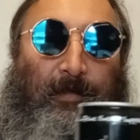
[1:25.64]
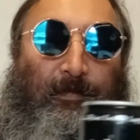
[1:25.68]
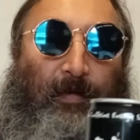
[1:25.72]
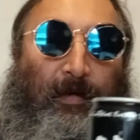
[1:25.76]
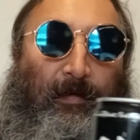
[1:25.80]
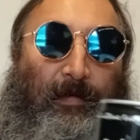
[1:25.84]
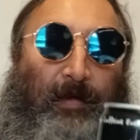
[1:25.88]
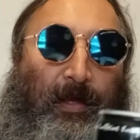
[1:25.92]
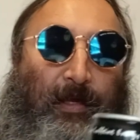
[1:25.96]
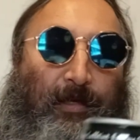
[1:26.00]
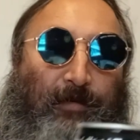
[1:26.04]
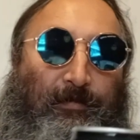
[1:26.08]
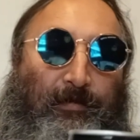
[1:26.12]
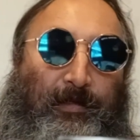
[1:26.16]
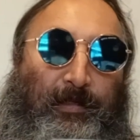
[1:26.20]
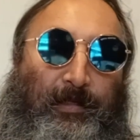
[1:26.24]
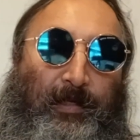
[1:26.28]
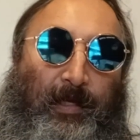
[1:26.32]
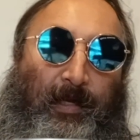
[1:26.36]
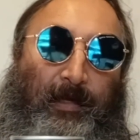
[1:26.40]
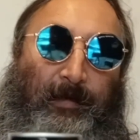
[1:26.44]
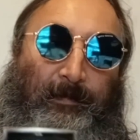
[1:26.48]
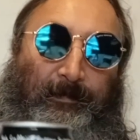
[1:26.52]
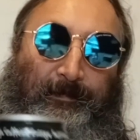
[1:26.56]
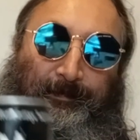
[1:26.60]
It's very
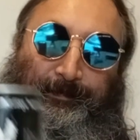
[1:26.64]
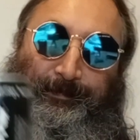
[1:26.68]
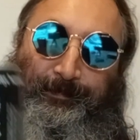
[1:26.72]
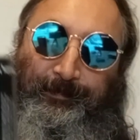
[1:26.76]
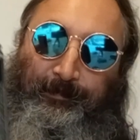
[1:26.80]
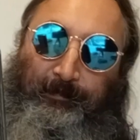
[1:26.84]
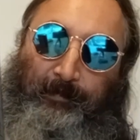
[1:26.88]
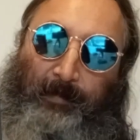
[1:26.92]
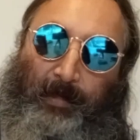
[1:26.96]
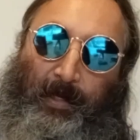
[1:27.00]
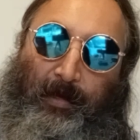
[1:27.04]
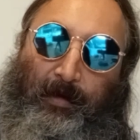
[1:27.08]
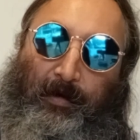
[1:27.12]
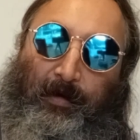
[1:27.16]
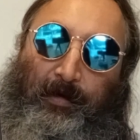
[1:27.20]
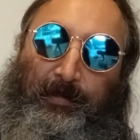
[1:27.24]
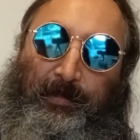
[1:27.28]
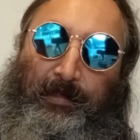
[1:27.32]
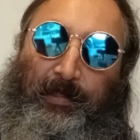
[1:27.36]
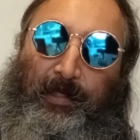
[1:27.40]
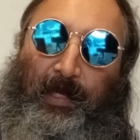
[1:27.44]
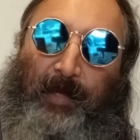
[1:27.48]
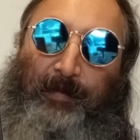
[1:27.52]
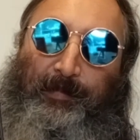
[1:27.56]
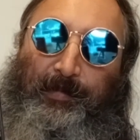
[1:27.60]
interesting. It
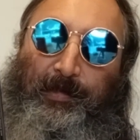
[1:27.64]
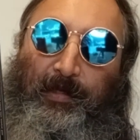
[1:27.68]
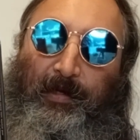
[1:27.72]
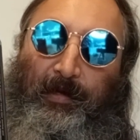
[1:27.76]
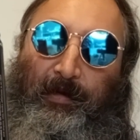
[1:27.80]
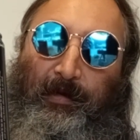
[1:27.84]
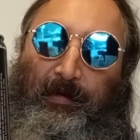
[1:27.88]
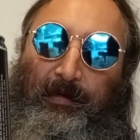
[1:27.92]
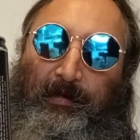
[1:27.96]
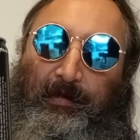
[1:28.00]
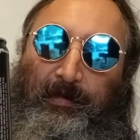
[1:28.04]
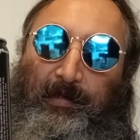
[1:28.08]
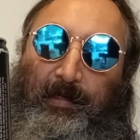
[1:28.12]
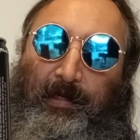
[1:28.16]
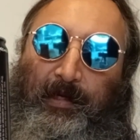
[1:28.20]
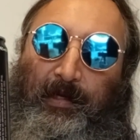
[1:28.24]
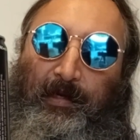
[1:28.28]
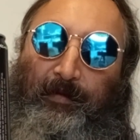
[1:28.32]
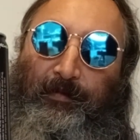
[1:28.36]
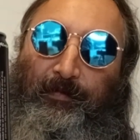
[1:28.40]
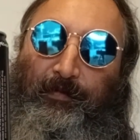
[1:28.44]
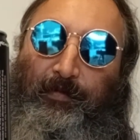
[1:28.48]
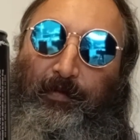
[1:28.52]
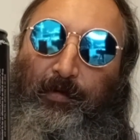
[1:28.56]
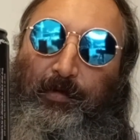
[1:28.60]
costs an absolute
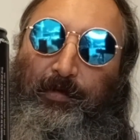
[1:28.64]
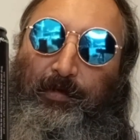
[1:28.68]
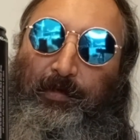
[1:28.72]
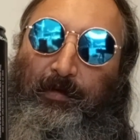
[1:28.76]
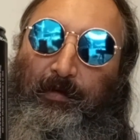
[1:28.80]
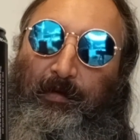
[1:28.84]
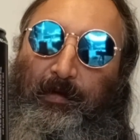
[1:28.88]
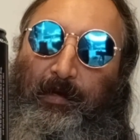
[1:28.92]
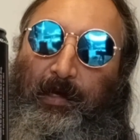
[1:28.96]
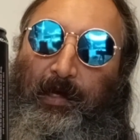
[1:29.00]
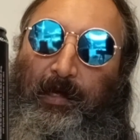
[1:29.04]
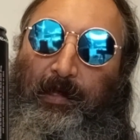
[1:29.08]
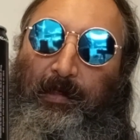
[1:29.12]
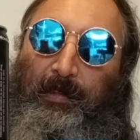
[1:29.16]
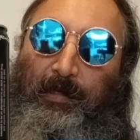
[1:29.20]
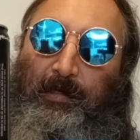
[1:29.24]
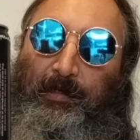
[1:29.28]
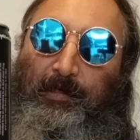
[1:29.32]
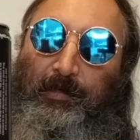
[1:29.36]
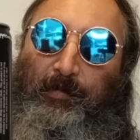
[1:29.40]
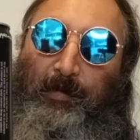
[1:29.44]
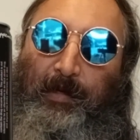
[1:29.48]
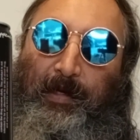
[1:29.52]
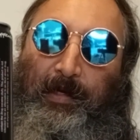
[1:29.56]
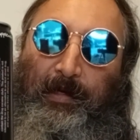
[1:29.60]
uh, fortune to get
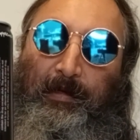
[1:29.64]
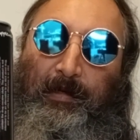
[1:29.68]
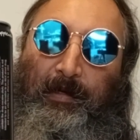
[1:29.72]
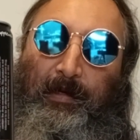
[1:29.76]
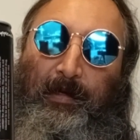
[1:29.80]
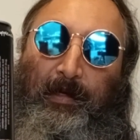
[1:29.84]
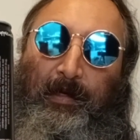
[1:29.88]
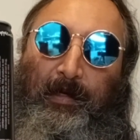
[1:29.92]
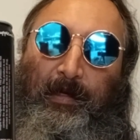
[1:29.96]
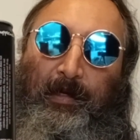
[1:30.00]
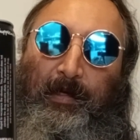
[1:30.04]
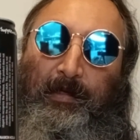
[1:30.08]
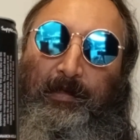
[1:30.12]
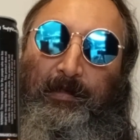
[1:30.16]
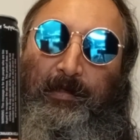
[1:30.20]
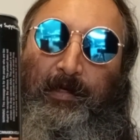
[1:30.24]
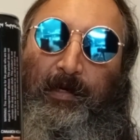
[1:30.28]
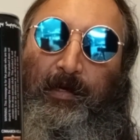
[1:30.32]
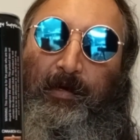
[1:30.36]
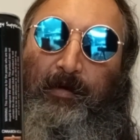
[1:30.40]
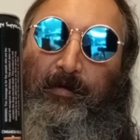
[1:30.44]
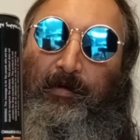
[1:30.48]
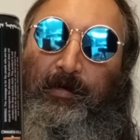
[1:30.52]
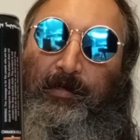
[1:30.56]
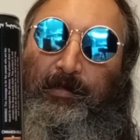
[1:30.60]
this one
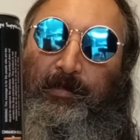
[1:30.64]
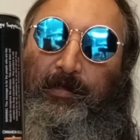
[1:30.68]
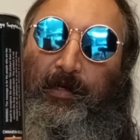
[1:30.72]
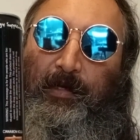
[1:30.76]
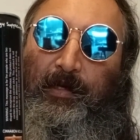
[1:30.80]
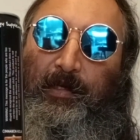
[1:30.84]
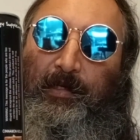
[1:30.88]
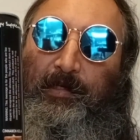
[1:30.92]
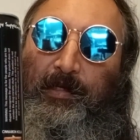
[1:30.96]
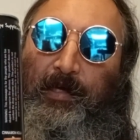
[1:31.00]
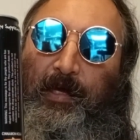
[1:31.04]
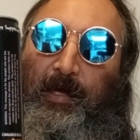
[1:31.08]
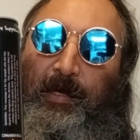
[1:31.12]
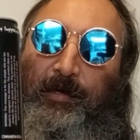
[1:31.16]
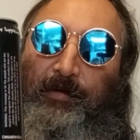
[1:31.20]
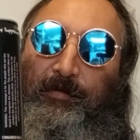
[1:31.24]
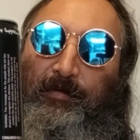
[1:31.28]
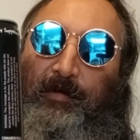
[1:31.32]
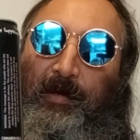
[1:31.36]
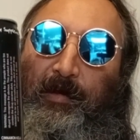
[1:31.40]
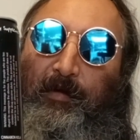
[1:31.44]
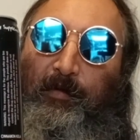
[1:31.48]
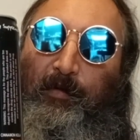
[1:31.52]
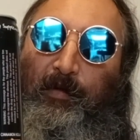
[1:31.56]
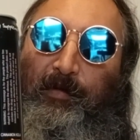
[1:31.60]
sent across to this
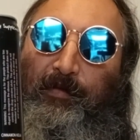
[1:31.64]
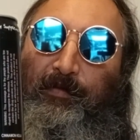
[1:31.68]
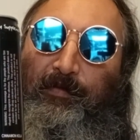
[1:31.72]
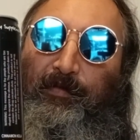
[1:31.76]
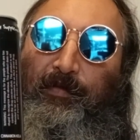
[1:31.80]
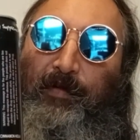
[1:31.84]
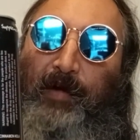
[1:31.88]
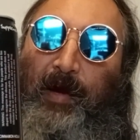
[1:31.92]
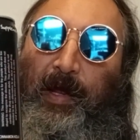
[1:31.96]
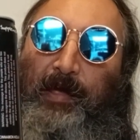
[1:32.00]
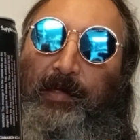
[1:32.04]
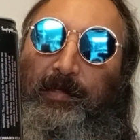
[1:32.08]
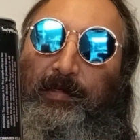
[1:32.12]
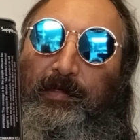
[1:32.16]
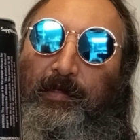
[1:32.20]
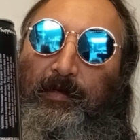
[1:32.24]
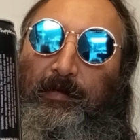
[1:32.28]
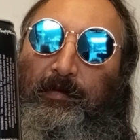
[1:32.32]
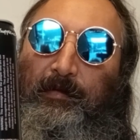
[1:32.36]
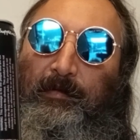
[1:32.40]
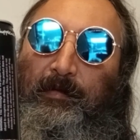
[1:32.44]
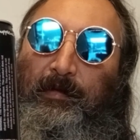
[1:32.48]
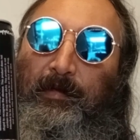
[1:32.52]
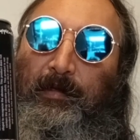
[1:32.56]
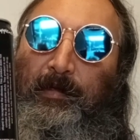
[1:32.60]
country with freight
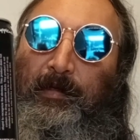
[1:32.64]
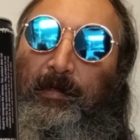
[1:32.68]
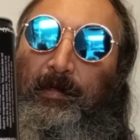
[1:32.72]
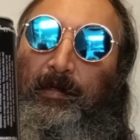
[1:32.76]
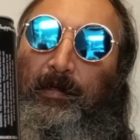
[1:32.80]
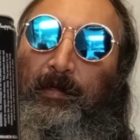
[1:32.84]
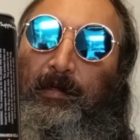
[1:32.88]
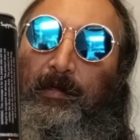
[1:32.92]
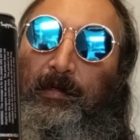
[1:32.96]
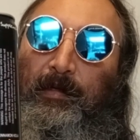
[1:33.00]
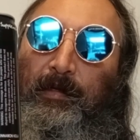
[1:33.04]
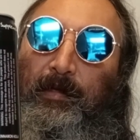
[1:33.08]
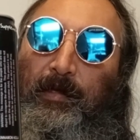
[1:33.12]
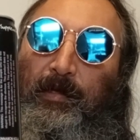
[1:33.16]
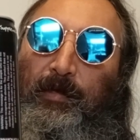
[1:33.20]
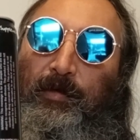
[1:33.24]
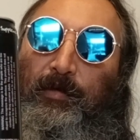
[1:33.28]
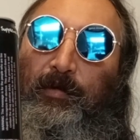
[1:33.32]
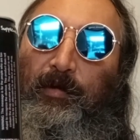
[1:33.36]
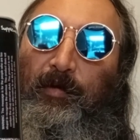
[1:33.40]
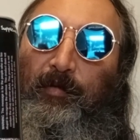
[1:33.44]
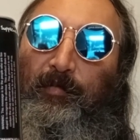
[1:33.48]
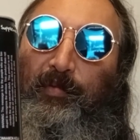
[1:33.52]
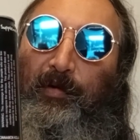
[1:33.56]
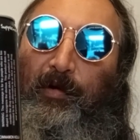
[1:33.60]
and the
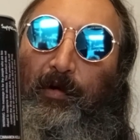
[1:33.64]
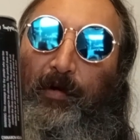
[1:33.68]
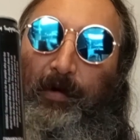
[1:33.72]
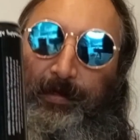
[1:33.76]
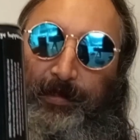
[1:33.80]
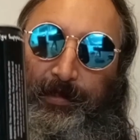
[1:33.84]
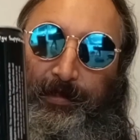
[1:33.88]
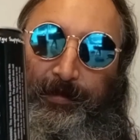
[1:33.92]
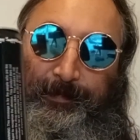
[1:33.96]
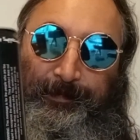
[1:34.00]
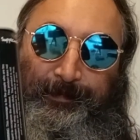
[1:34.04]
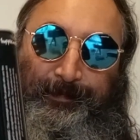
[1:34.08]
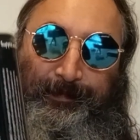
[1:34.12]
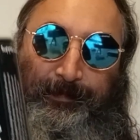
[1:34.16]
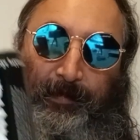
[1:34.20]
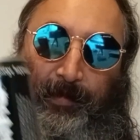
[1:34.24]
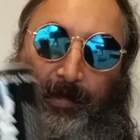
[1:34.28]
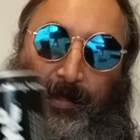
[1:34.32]
unit price.